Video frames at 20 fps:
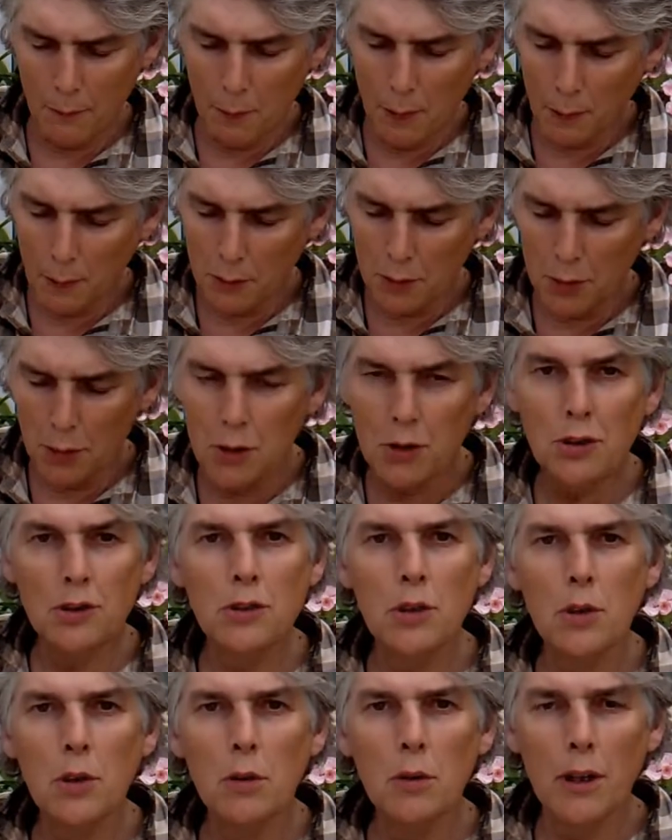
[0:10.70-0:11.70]
well, you
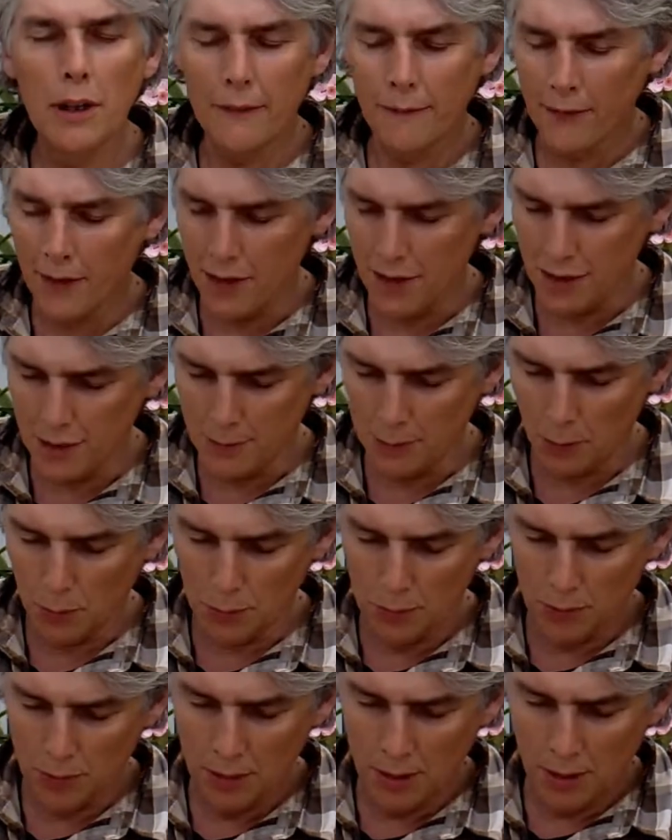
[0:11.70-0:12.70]
could call it a
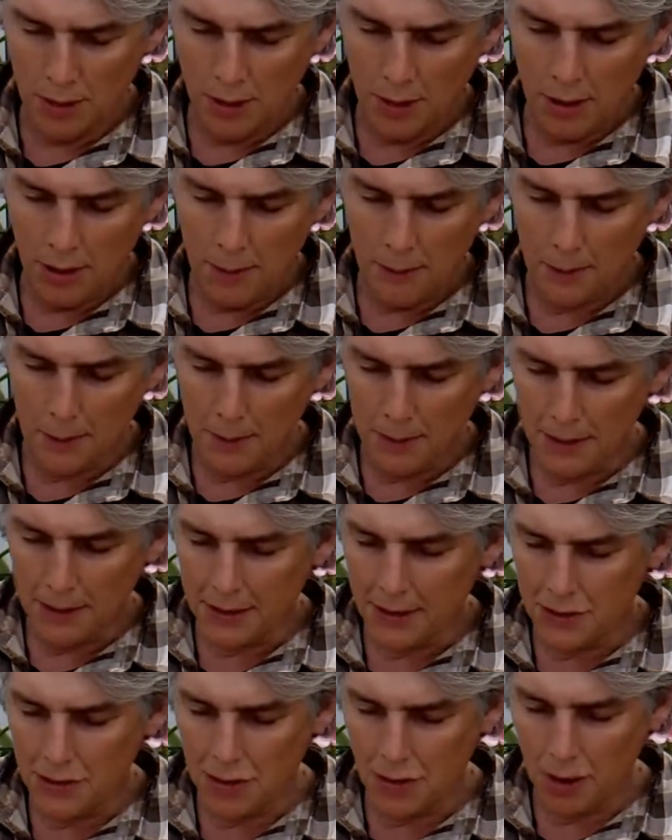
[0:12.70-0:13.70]
vegetable, but
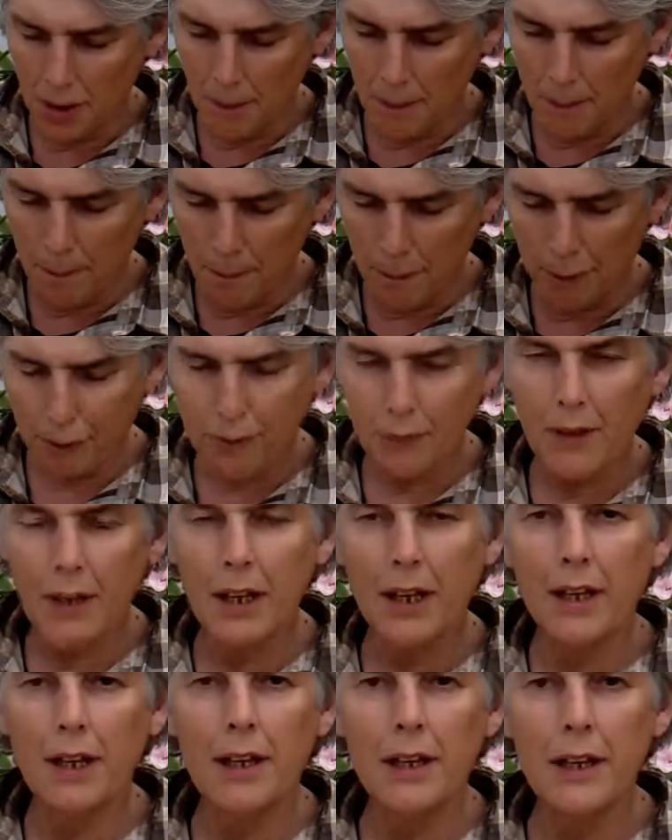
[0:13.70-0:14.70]
it's um,
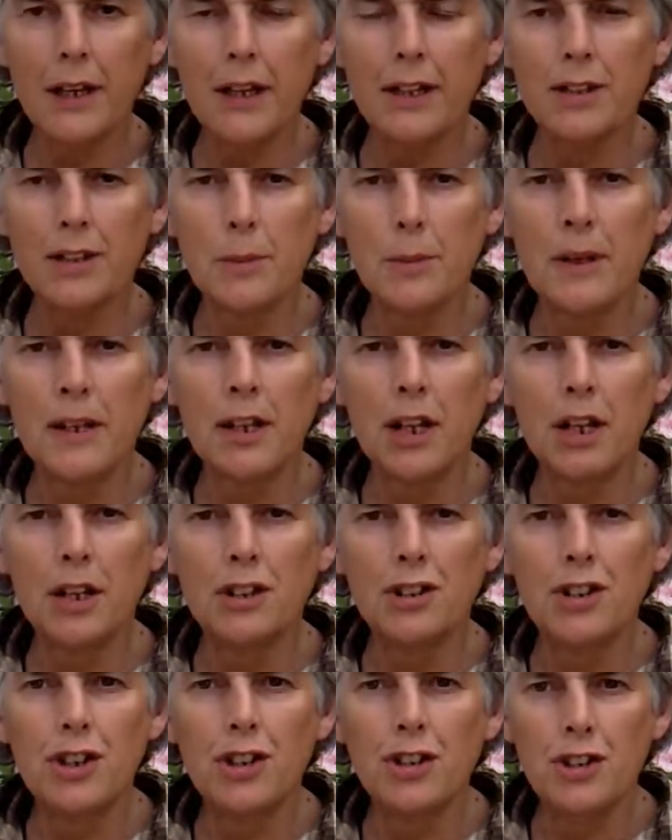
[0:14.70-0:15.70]
it's a bit
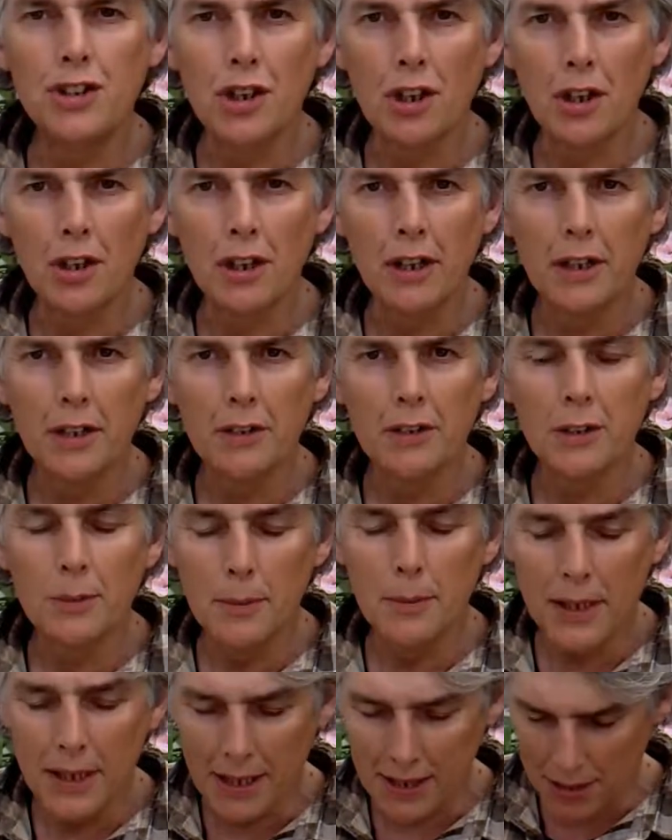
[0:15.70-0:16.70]
like ginger.
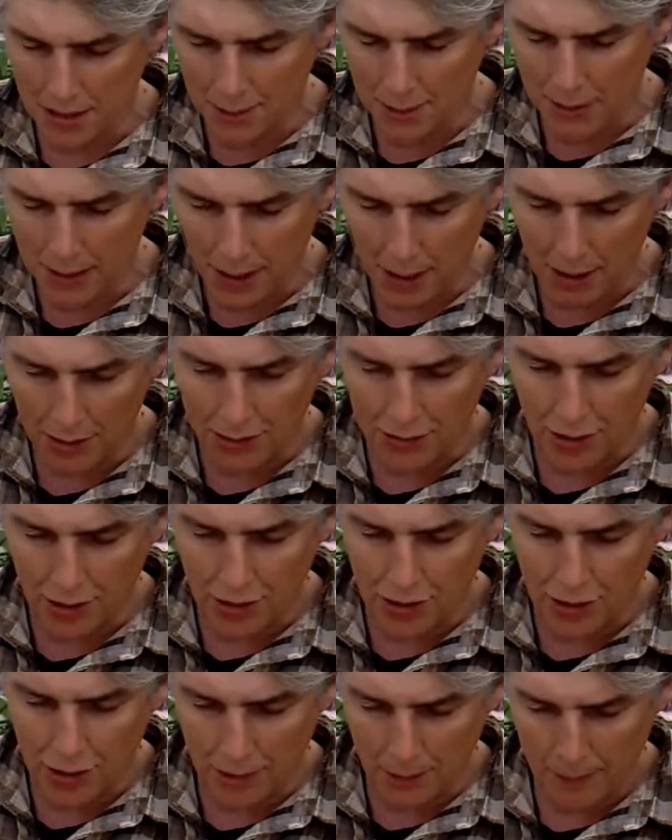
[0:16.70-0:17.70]
To me, it's a bit like
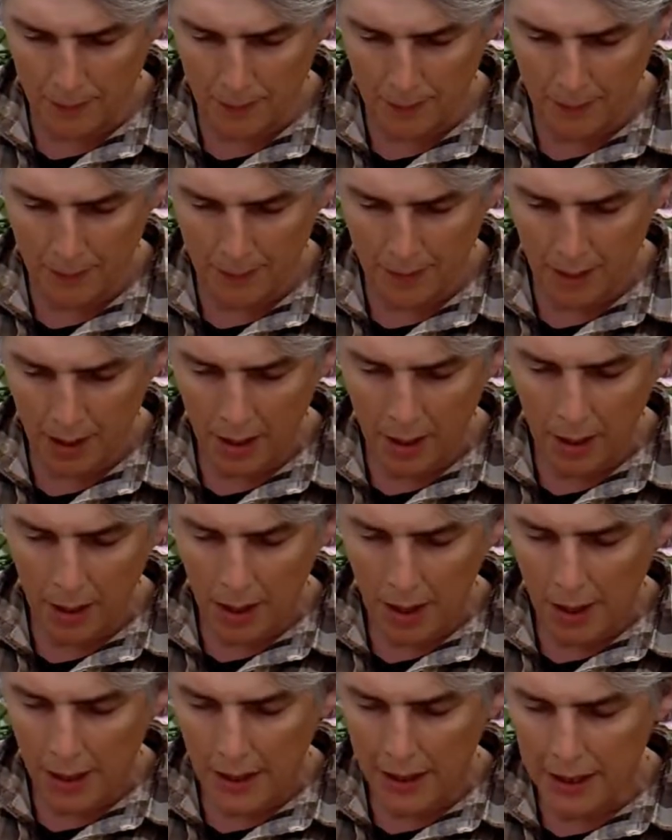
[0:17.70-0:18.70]
ginger.
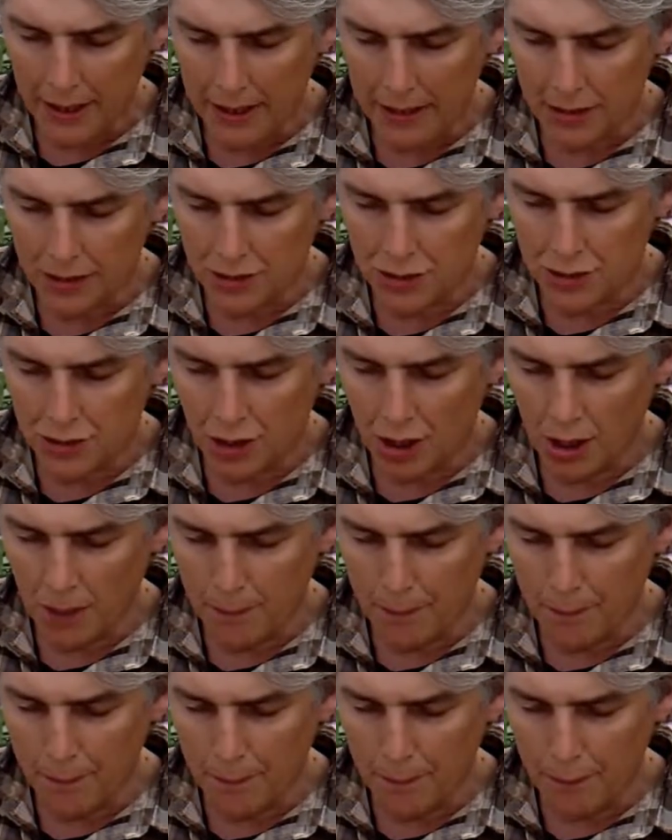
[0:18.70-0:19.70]
It's
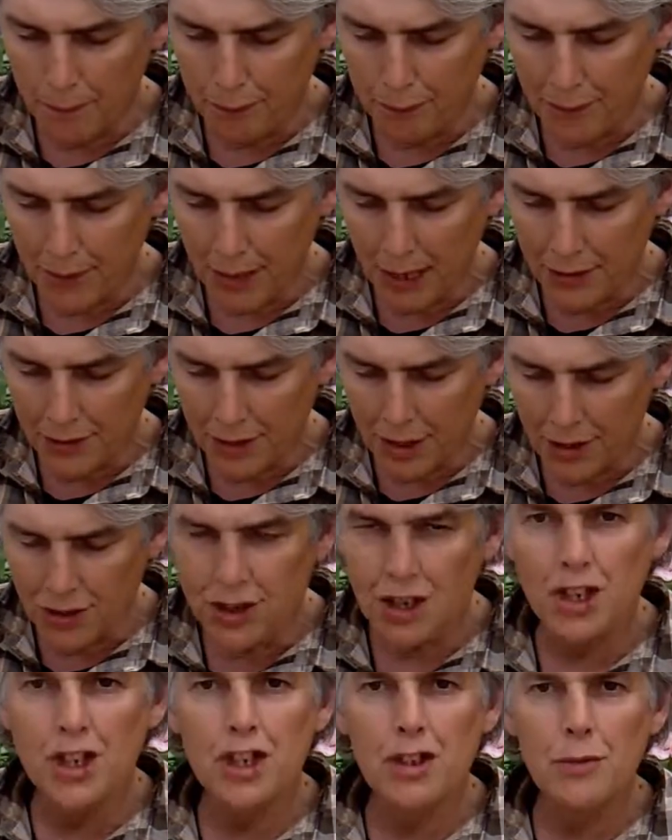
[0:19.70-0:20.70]
um, has
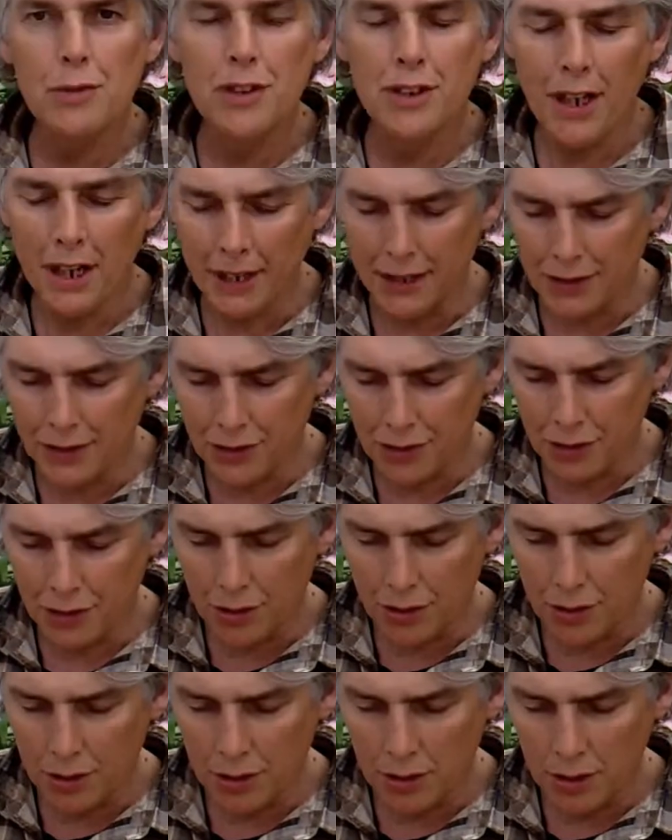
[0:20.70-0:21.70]
that gingery taste,